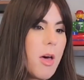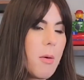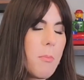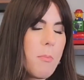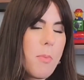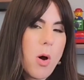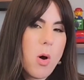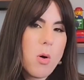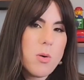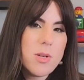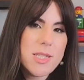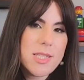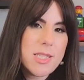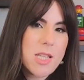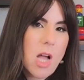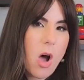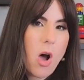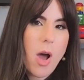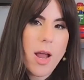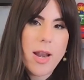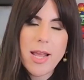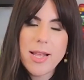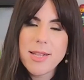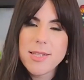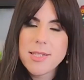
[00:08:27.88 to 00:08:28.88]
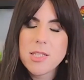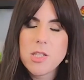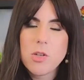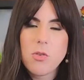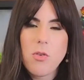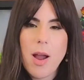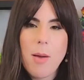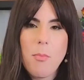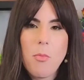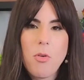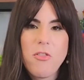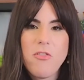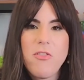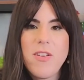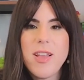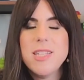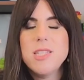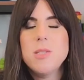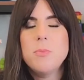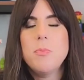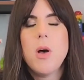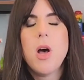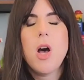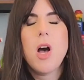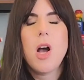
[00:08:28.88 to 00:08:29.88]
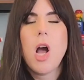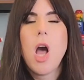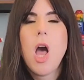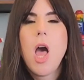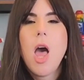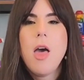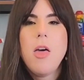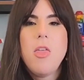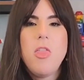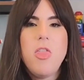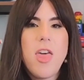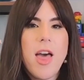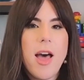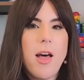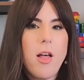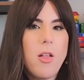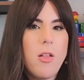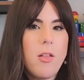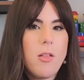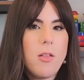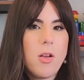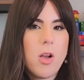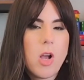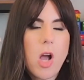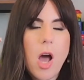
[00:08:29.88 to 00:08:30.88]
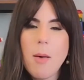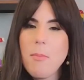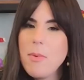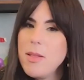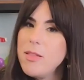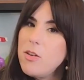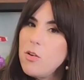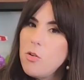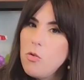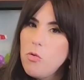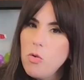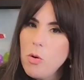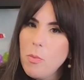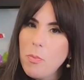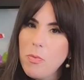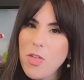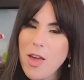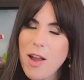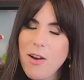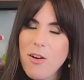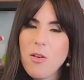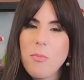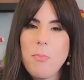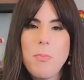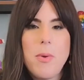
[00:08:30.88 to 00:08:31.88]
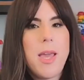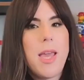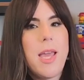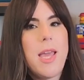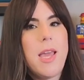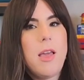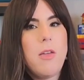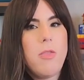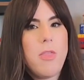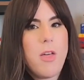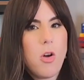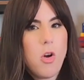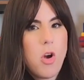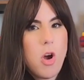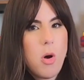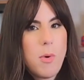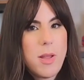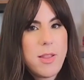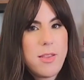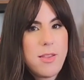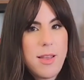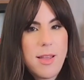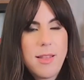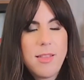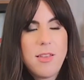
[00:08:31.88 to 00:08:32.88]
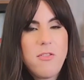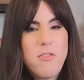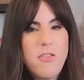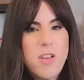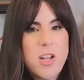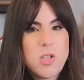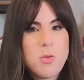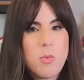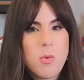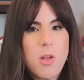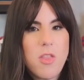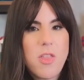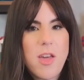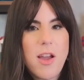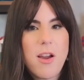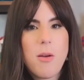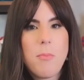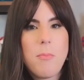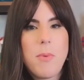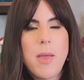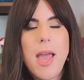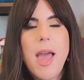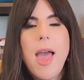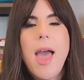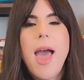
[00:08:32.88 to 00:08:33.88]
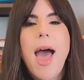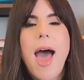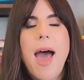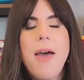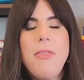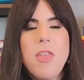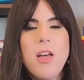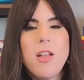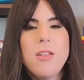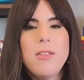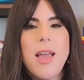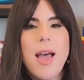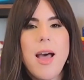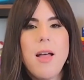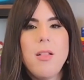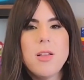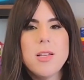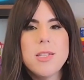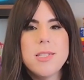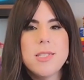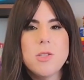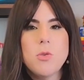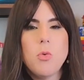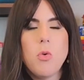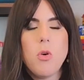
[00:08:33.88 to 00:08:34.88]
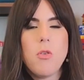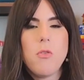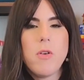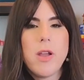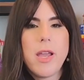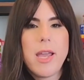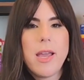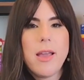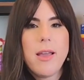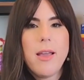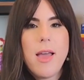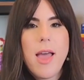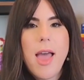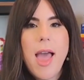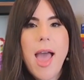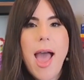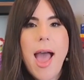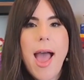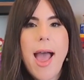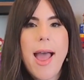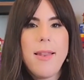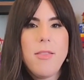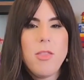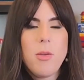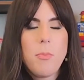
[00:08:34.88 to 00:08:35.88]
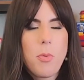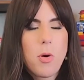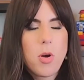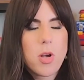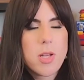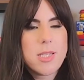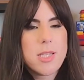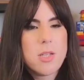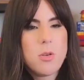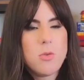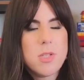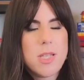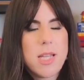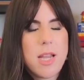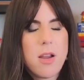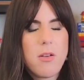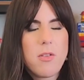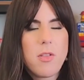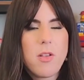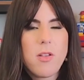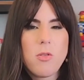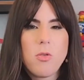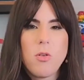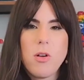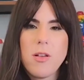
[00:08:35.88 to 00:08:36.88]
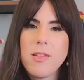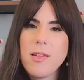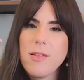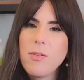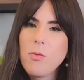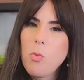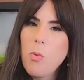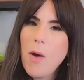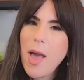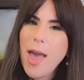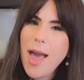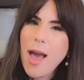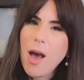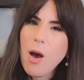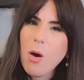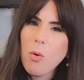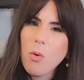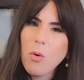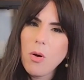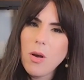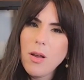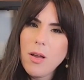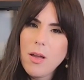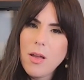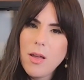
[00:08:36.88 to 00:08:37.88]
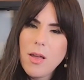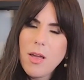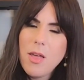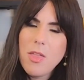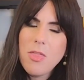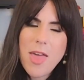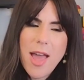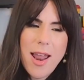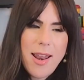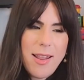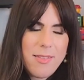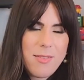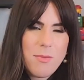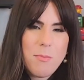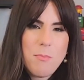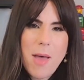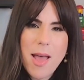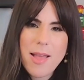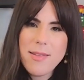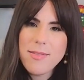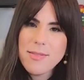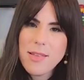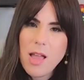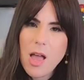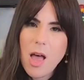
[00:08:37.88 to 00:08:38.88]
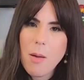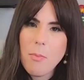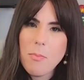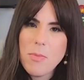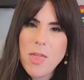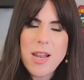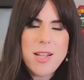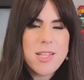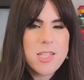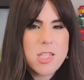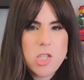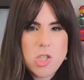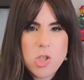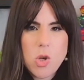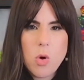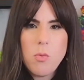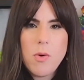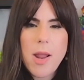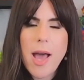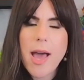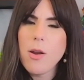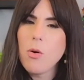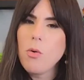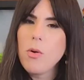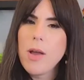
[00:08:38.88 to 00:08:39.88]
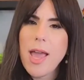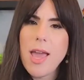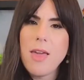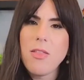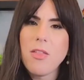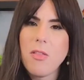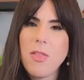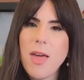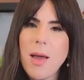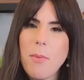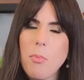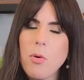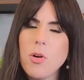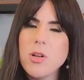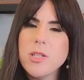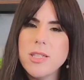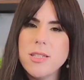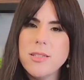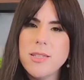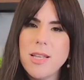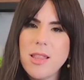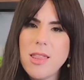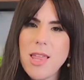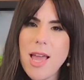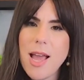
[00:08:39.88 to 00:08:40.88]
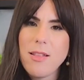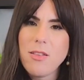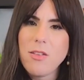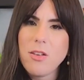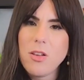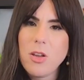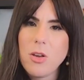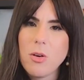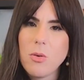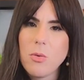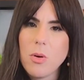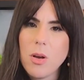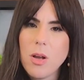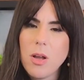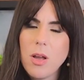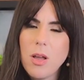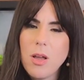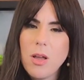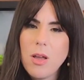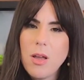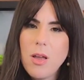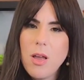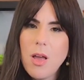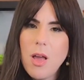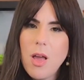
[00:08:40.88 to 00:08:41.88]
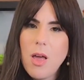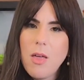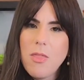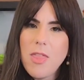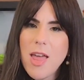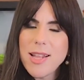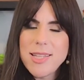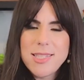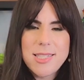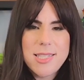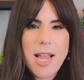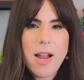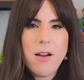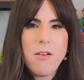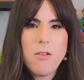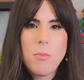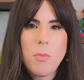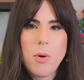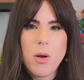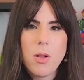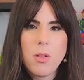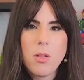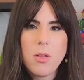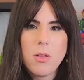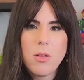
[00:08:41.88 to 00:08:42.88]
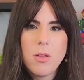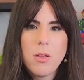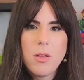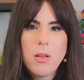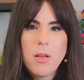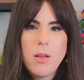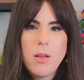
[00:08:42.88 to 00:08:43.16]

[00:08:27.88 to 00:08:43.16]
they'll post on Instagram or Facebook, they'll come into group therapy, they'll go into individual therapy, and they'll tell a story, and the person who's hearing the story says, wow, that is messed up. That is so not okay that that person did that to you. That's terrible.